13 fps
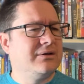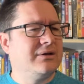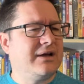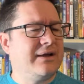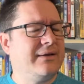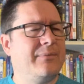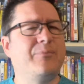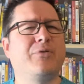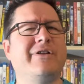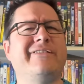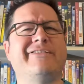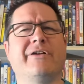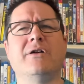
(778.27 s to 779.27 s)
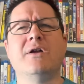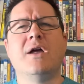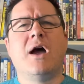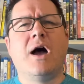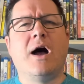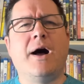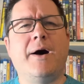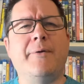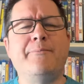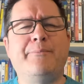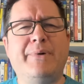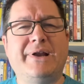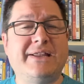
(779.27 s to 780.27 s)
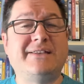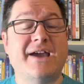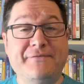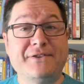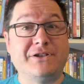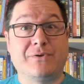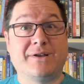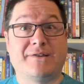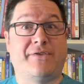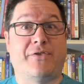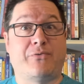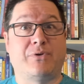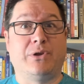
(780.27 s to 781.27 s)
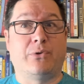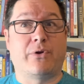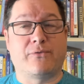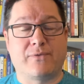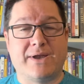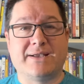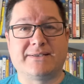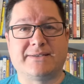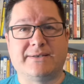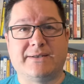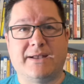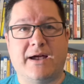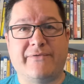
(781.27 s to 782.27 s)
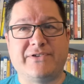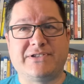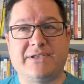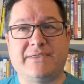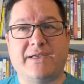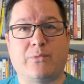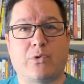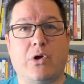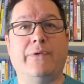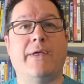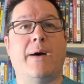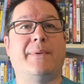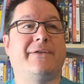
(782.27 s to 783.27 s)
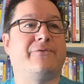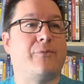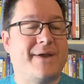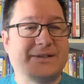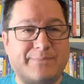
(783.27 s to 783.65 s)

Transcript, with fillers: I, am pretty sure. Um, but he definitely directed the three Lord of the Rings, and obviously they were all nominated for Best